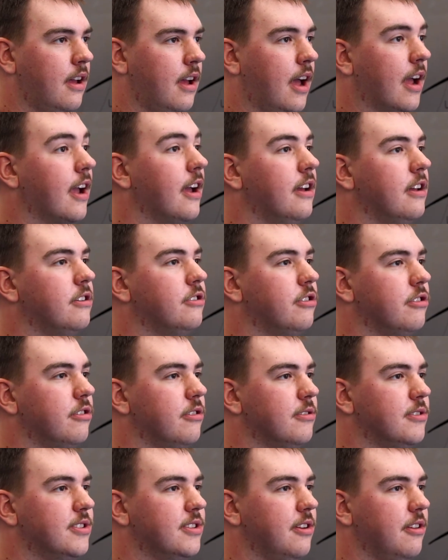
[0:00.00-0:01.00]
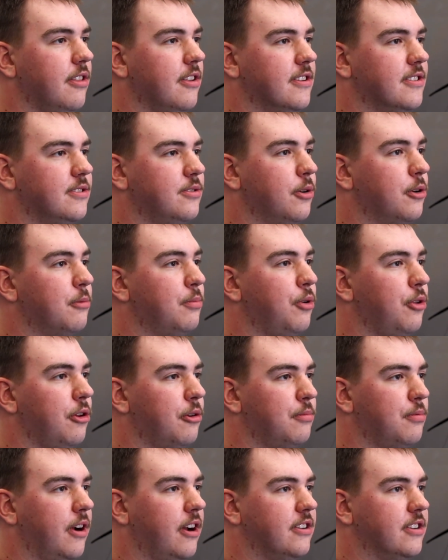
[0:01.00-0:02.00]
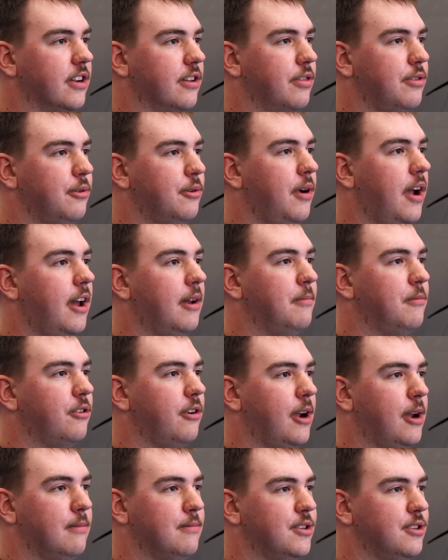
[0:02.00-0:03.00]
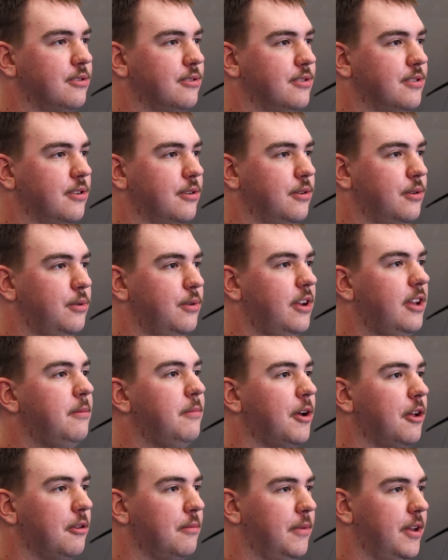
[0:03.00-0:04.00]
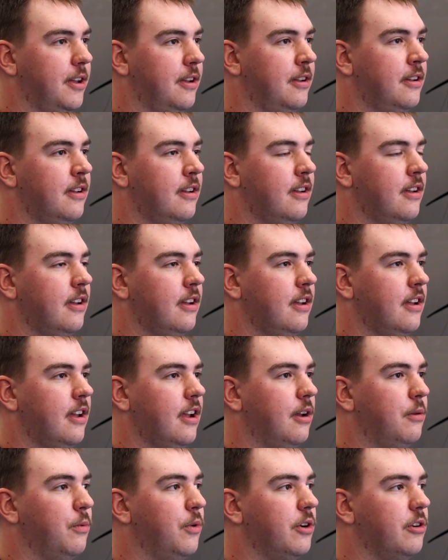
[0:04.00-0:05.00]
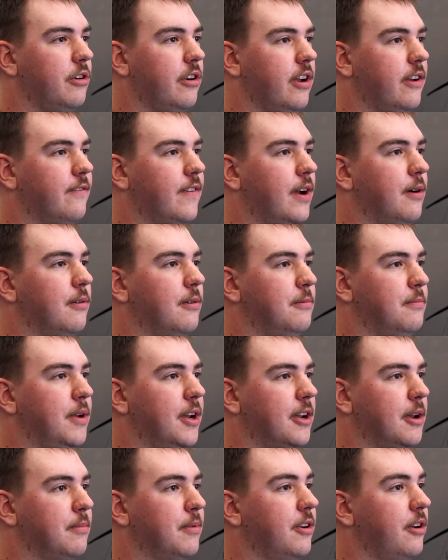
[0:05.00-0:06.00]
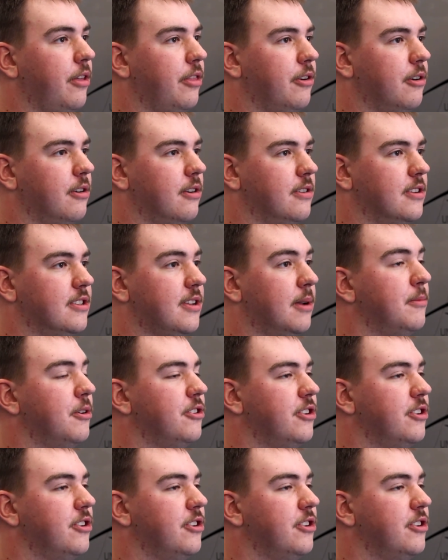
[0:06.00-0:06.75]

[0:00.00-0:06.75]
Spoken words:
I got introduced to this door puller project through Adam Kramschuster, who emailed me and wondering if I would pick up another summer